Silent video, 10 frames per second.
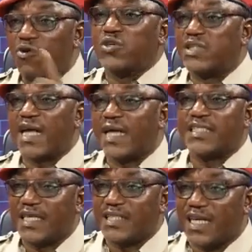on the
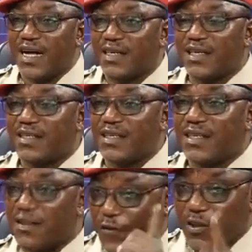agenda,
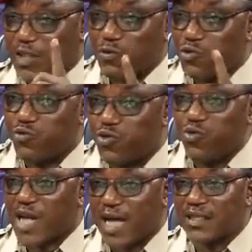the first thing we
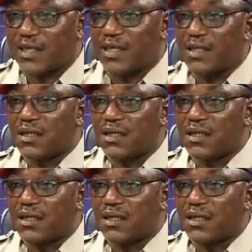will look at.